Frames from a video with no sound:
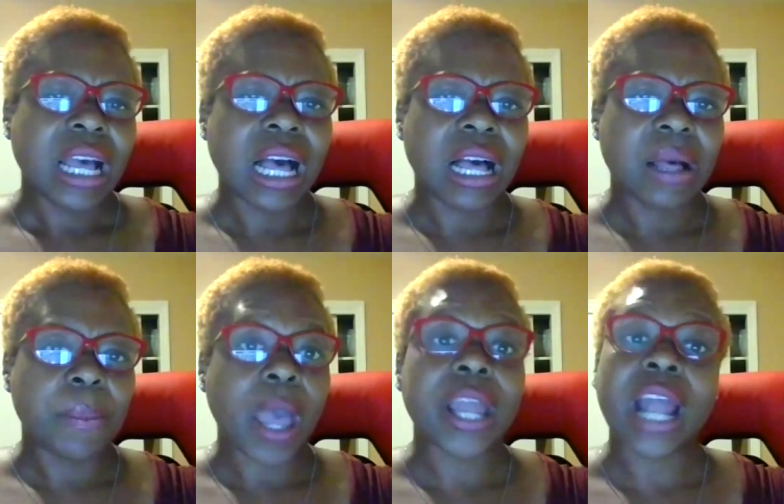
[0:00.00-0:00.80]

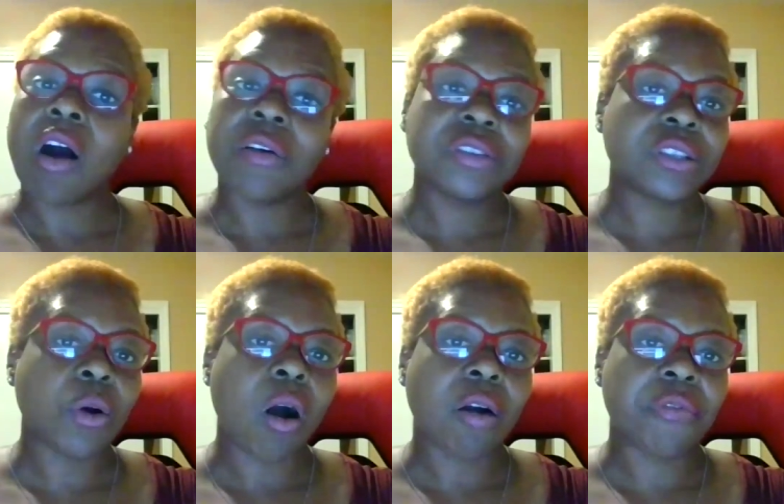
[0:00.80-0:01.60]
And I
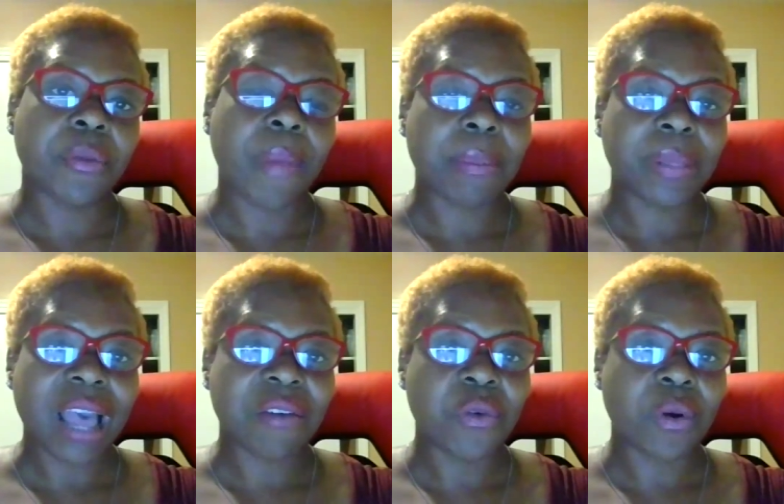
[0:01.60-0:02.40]
also offer my
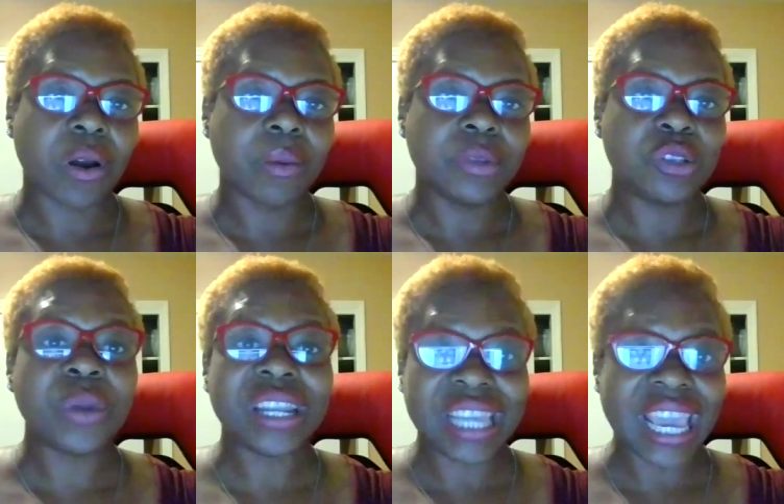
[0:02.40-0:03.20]
platform to
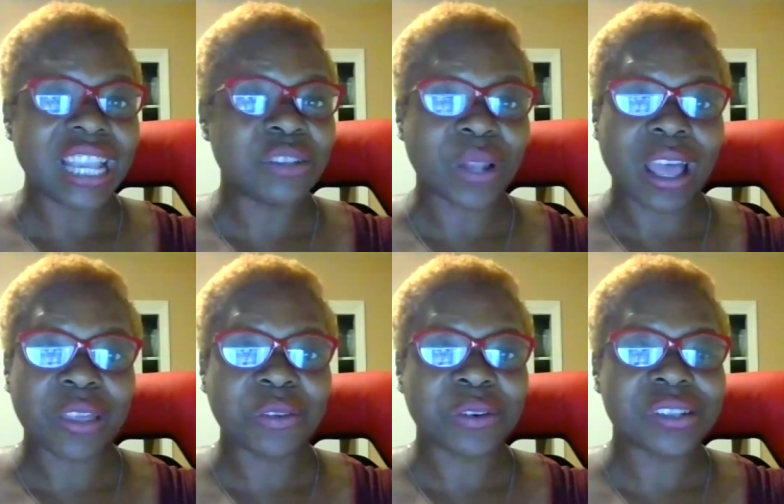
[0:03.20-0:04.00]
engage with
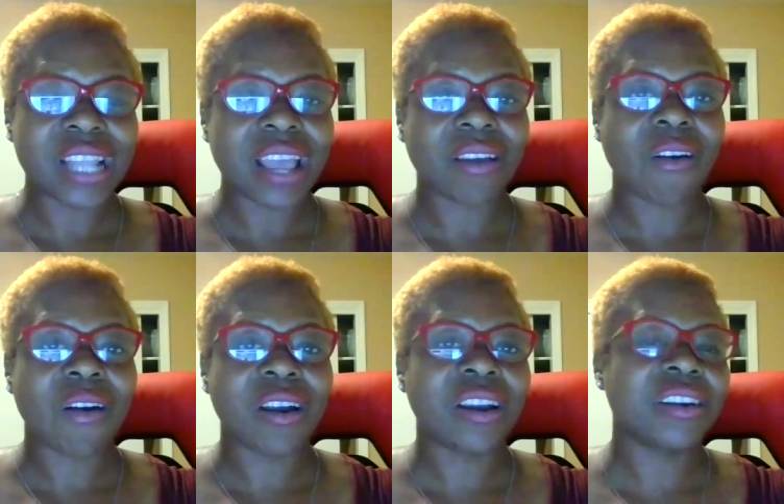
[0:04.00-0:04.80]
others that
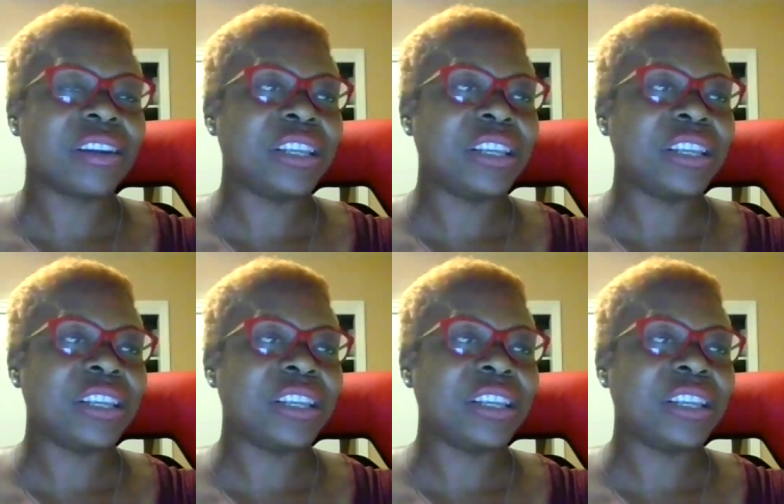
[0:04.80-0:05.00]
are,